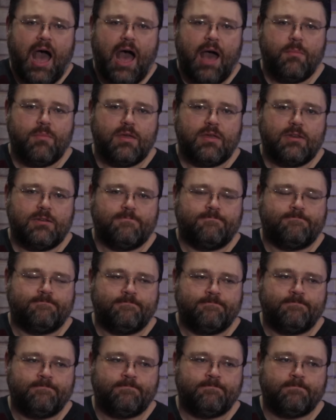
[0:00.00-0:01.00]
I mean,
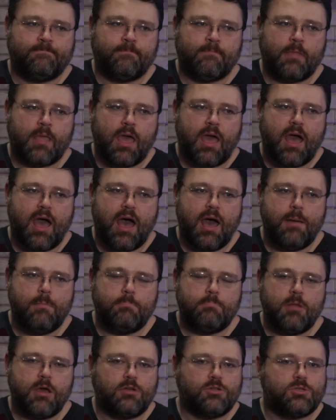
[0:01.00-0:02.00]

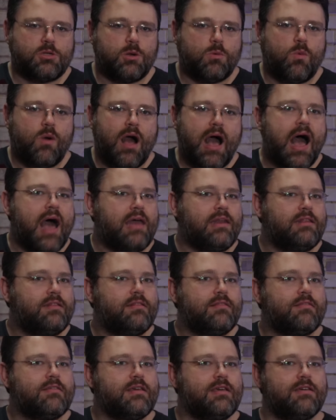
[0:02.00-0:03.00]
I'm not sure why I
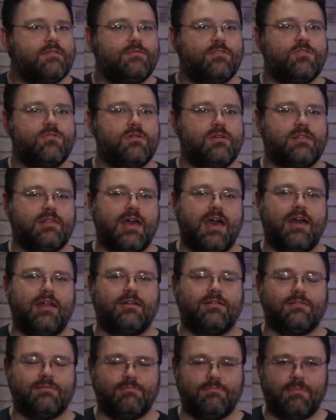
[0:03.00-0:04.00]
didn't think of doing
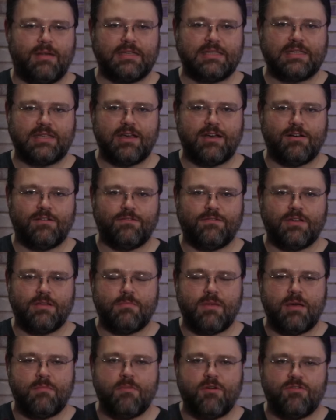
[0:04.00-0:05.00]
that myself in
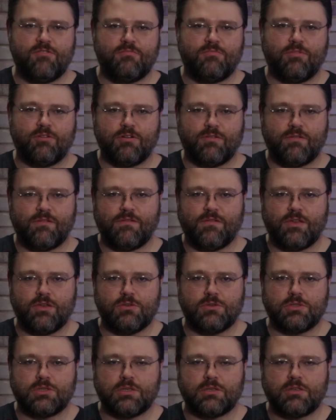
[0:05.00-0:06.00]
my motherboard
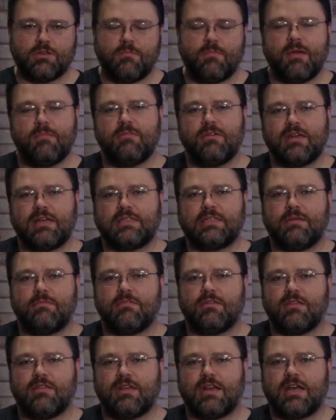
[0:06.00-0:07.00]
reviews. So maybe that's
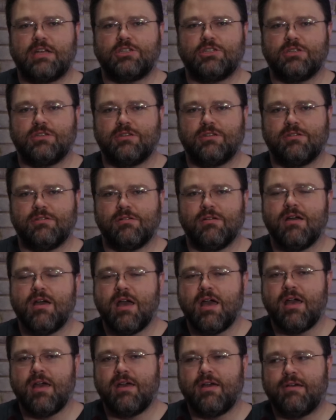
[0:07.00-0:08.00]
something that I should do.
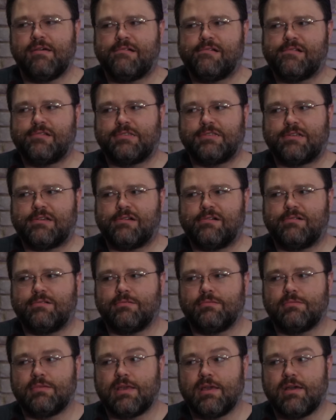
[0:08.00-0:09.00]

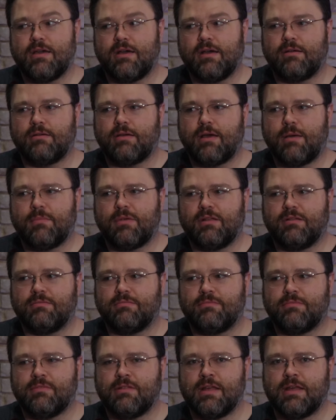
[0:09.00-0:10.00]
So yeah, I
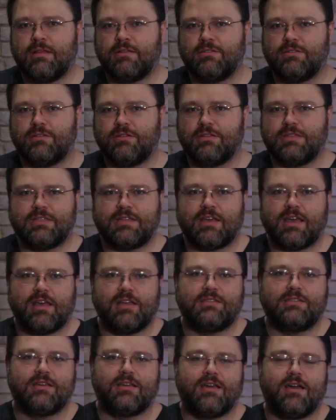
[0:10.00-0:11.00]
mean, it's like,
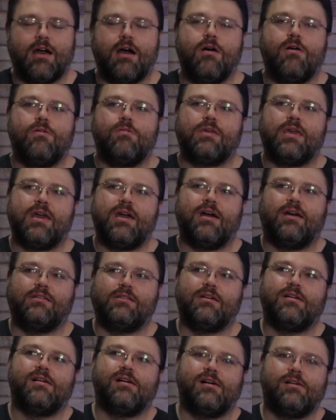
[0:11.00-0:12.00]
it's like a, oh yeah,
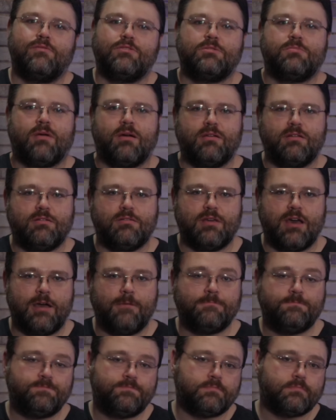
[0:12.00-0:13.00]
duh, we should probably do
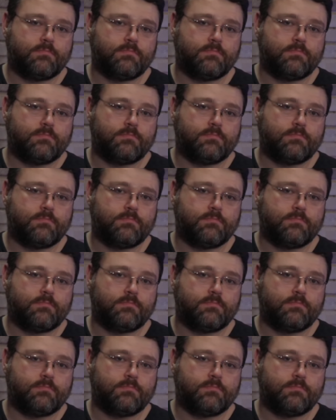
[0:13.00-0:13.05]
that.